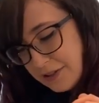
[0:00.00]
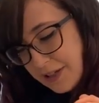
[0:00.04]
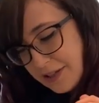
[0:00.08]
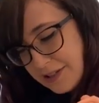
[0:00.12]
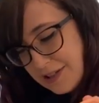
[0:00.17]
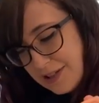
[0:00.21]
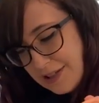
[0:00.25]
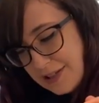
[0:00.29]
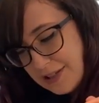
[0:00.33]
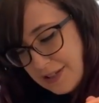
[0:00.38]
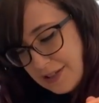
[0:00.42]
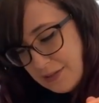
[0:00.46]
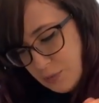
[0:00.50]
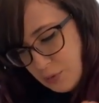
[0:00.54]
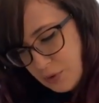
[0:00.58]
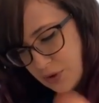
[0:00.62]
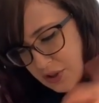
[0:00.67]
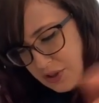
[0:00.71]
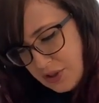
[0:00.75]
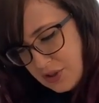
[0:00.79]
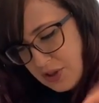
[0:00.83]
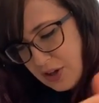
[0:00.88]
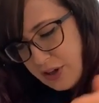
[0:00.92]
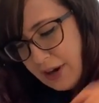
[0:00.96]
Let's, we're
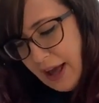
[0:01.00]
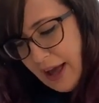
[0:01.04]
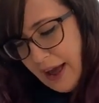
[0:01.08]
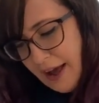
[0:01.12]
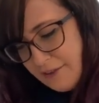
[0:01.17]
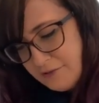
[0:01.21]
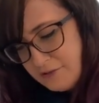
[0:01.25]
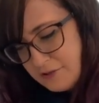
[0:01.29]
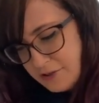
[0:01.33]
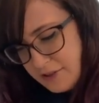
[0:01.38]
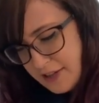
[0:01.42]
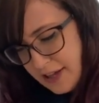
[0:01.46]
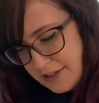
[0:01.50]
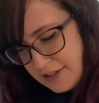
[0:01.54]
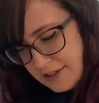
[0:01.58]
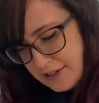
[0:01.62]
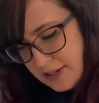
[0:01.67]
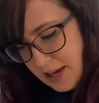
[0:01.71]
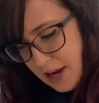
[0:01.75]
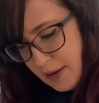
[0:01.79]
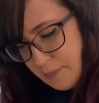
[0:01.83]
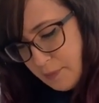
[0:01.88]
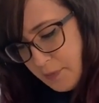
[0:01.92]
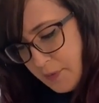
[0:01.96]
gonna start after that
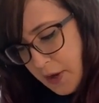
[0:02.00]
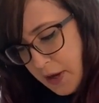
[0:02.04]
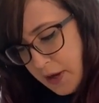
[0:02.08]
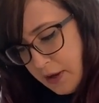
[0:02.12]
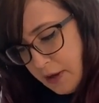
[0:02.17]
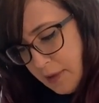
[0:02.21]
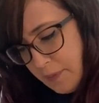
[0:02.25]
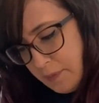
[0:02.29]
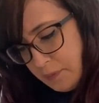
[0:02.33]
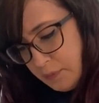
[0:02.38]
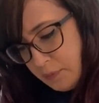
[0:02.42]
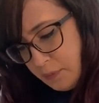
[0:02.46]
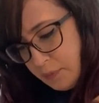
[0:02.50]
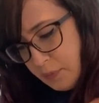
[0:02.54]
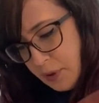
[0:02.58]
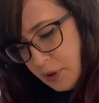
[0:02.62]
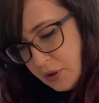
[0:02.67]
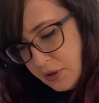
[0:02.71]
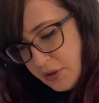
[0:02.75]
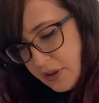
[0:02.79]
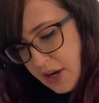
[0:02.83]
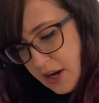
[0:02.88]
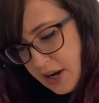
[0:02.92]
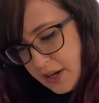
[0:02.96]
step.
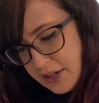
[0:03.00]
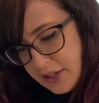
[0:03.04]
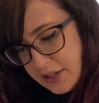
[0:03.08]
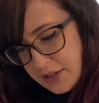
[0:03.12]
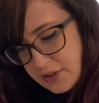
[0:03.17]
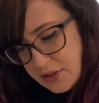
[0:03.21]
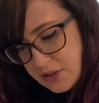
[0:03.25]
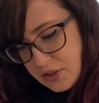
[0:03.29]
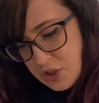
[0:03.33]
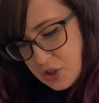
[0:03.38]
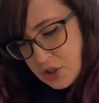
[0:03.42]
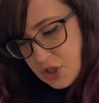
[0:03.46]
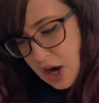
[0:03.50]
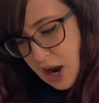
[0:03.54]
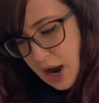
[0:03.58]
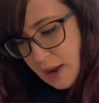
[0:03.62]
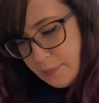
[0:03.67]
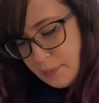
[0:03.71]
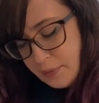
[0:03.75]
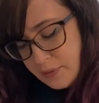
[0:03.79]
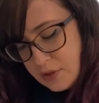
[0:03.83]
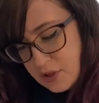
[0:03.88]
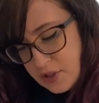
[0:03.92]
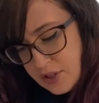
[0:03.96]
Peel the onions,
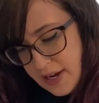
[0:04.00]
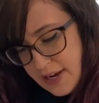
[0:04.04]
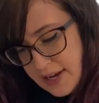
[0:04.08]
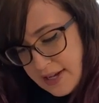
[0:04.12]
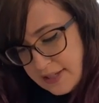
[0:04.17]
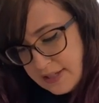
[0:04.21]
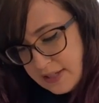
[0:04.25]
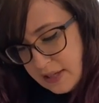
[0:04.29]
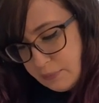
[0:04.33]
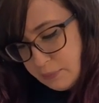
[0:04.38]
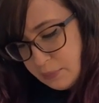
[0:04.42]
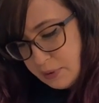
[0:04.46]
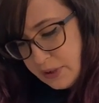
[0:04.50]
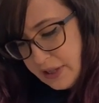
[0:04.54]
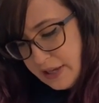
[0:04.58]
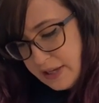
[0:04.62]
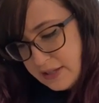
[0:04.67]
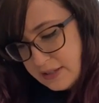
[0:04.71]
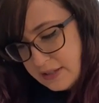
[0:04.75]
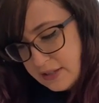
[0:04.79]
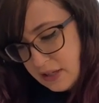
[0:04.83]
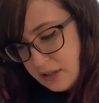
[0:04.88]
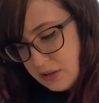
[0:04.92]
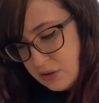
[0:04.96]
chop, dice, and
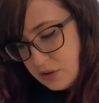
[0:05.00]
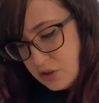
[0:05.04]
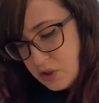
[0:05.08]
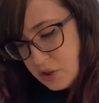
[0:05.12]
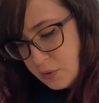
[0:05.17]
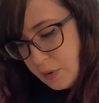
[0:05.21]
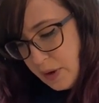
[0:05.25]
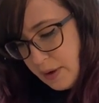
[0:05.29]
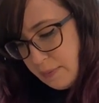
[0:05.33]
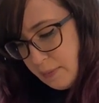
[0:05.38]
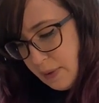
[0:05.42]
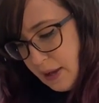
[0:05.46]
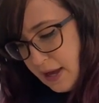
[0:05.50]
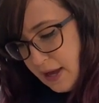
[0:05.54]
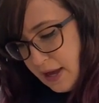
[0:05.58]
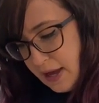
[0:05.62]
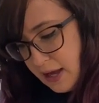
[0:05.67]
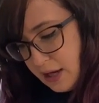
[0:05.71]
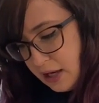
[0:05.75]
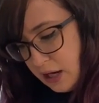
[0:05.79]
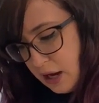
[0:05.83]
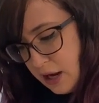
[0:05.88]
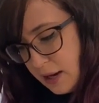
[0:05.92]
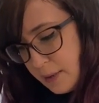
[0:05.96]
place into a
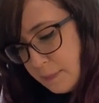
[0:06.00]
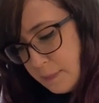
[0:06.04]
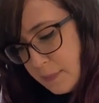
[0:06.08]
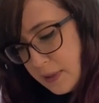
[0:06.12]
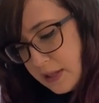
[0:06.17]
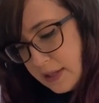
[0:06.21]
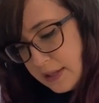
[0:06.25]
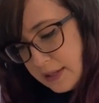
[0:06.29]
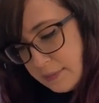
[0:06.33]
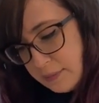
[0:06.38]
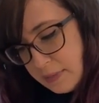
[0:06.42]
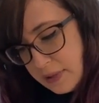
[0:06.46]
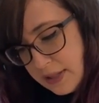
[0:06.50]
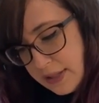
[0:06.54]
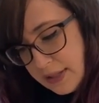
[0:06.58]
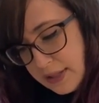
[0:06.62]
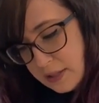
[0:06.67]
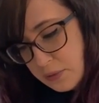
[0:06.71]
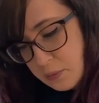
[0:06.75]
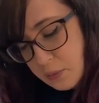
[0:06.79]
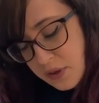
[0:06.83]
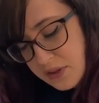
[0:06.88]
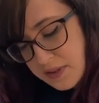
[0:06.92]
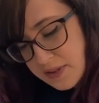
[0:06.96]
pan on medium
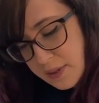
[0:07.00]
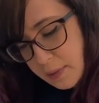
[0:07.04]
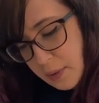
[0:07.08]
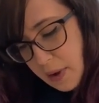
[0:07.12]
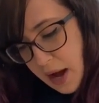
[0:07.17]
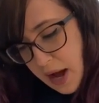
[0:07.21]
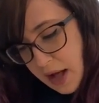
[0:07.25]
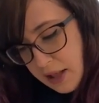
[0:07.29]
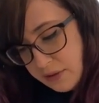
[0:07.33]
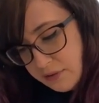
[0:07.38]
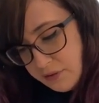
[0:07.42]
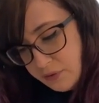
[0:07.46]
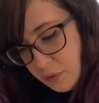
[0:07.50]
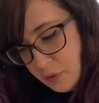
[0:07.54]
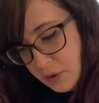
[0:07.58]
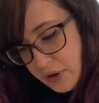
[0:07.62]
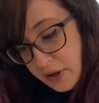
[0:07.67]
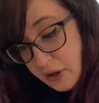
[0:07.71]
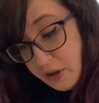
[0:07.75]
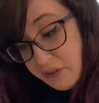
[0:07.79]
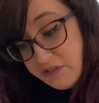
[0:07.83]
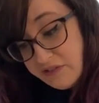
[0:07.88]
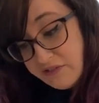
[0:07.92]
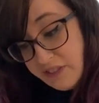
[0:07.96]
heat with some olive
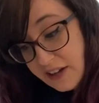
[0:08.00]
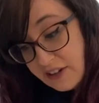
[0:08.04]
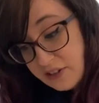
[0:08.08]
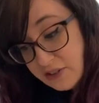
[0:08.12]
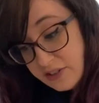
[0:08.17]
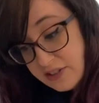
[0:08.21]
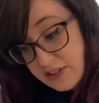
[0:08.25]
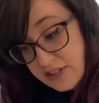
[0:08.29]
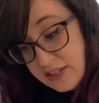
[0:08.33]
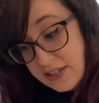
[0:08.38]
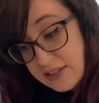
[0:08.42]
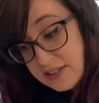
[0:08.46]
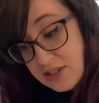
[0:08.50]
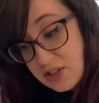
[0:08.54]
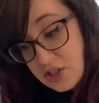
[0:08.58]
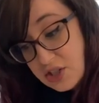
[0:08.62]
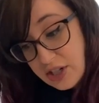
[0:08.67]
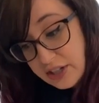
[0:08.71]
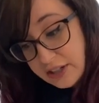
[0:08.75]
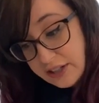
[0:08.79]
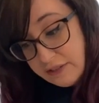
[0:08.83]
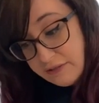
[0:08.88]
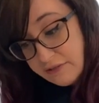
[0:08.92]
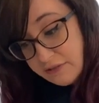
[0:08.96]
oil, fennel seeds,
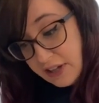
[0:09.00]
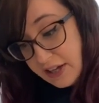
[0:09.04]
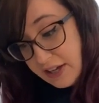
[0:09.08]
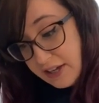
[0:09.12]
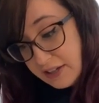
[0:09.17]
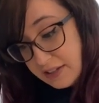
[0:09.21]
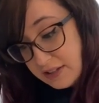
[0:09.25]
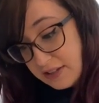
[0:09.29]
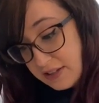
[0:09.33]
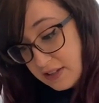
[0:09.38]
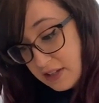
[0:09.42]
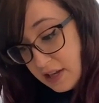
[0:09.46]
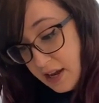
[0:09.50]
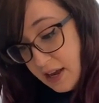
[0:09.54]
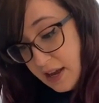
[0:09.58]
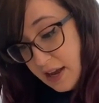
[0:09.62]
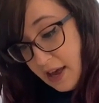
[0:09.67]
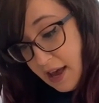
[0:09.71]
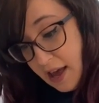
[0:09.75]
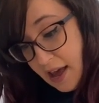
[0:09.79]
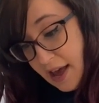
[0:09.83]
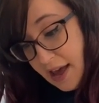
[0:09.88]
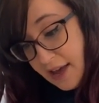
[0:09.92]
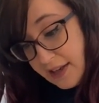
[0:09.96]
chili flakes,
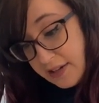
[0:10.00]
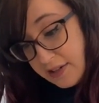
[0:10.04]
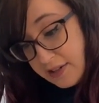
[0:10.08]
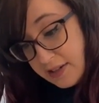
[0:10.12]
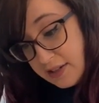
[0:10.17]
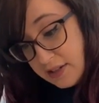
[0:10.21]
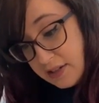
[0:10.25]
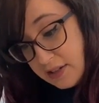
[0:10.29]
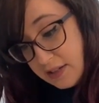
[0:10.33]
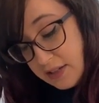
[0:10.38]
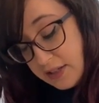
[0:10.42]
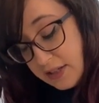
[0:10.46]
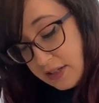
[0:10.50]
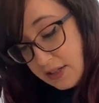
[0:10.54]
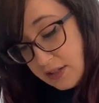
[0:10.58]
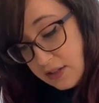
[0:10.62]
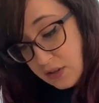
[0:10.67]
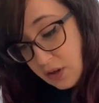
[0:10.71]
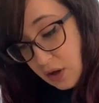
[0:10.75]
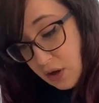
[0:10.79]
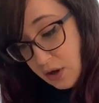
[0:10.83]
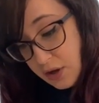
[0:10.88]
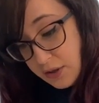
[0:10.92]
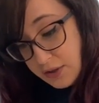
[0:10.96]
and sea
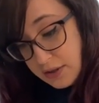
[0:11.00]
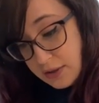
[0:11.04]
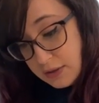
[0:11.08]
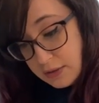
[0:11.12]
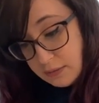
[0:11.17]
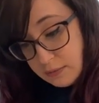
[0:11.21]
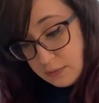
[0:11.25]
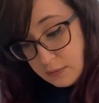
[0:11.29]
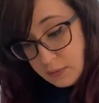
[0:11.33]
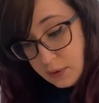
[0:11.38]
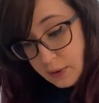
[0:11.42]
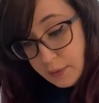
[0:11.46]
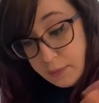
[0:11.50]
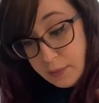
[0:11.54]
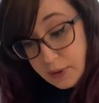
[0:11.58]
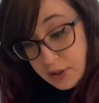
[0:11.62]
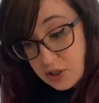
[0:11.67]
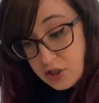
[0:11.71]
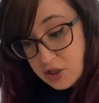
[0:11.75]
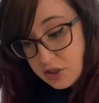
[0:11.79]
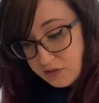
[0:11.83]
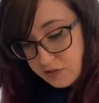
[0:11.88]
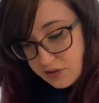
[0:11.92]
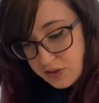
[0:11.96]
salt, a
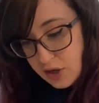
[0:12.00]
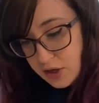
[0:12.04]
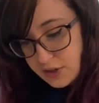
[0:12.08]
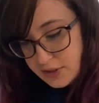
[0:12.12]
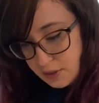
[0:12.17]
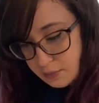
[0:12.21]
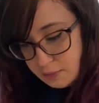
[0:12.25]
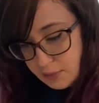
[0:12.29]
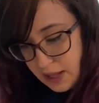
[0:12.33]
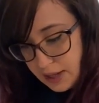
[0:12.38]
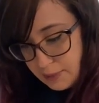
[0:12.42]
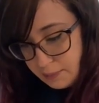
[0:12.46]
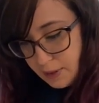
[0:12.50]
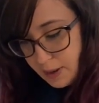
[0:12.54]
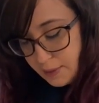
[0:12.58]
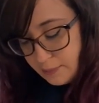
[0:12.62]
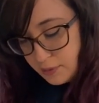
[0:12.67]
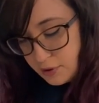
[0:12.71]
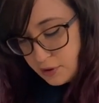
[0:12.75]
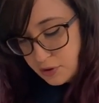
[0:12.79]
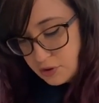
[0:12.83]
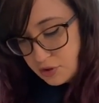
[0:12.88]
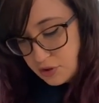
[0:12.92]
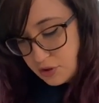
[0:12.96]
pinch of salt and black
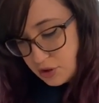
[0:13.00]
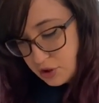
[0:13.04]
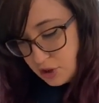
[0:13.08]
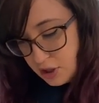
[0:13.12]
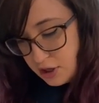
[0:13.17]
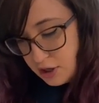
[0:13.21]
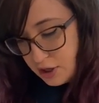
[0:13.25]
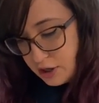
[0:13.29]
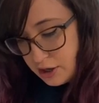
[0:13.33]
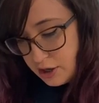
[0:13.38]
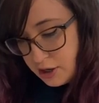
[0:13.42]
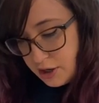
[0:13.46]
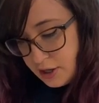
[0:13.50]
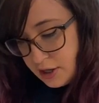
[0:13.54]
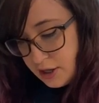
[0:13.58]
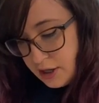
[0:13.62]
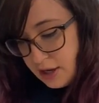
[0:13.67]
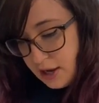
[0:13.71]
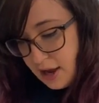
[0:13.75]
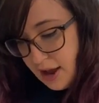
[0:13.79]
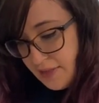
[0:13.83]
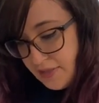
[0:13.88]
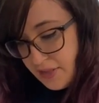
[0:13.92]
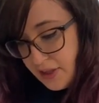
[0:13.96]
pepper. Stir,
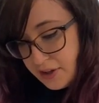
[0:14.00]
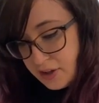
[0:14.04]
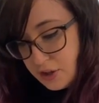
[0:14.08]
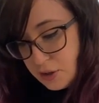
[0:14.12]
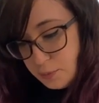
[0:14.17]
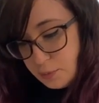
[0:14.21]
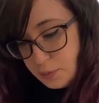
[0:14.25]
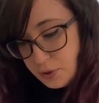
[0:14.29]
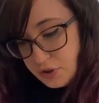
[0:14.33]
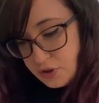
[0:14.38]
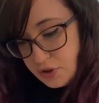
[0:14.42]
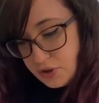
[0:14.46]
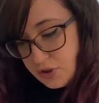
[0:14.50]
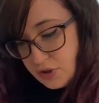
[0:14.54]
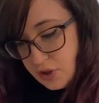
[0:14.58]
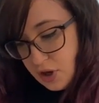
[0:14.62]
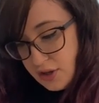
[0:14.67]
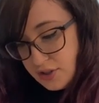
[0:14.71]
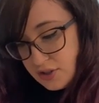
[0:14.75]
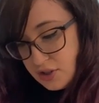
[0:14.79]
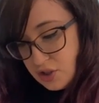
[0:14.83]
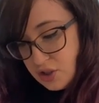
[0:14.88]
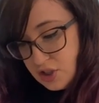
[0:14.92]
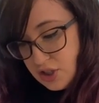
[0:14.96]
and then you put the
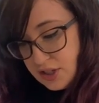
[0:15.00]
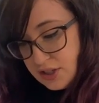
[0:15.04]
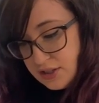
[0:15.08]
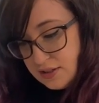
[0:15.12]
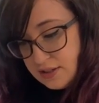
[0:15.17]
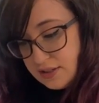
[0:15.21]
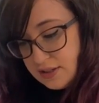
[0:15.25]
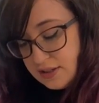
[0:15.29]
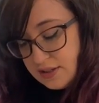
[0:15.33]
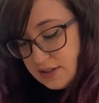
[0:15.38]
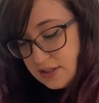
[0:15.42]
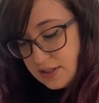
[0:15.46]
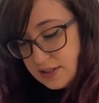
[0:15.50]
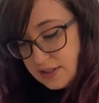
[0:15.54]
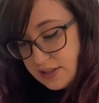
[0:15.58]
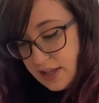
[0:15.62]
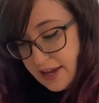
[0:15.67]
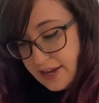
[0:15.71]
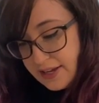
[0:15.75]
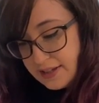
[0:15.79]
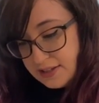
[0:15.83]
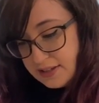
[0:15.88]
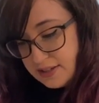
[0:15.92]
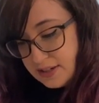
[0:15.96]
sausages
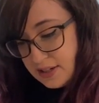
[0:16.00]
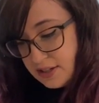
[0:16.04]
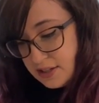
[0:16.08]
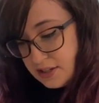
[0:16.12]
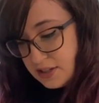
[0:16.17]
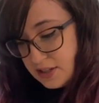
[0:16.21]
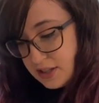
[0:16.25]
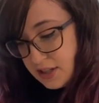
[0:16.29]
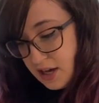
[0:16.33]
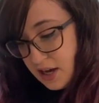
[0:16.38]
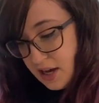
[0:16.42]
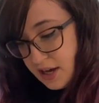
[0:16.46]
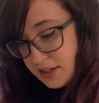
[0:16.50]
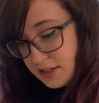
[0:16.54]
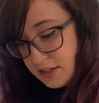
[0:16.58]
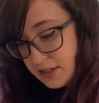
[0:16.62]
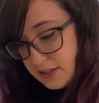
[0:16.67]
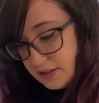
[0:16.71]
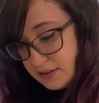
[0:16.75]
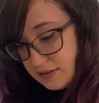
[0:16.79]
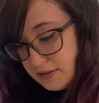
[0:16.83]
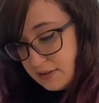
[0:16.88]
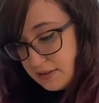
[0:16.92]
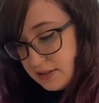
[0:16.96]
sliced into the
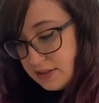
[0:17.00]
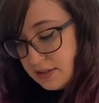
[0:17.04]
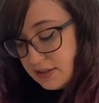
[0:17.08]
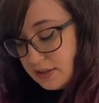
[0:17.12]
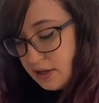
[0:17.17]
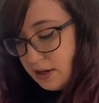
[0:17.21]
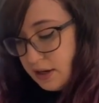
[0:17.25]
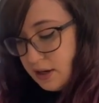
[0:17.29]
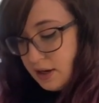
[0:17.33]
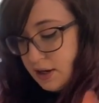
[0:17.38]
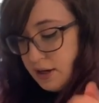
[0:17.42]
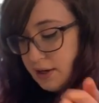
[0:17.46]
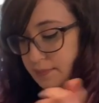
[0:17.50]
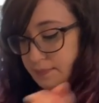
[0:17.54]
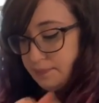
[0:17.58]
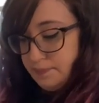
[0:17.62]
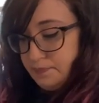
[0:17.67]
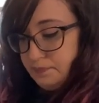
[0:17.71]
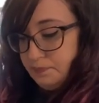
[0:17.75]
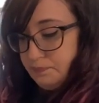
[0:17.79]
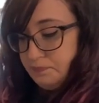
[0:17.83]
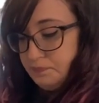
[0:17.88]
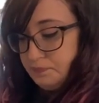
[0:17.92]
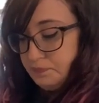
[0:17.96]
onions.
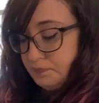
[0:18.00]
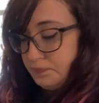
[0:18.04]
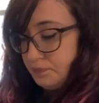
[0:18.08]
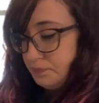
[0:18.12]
Um,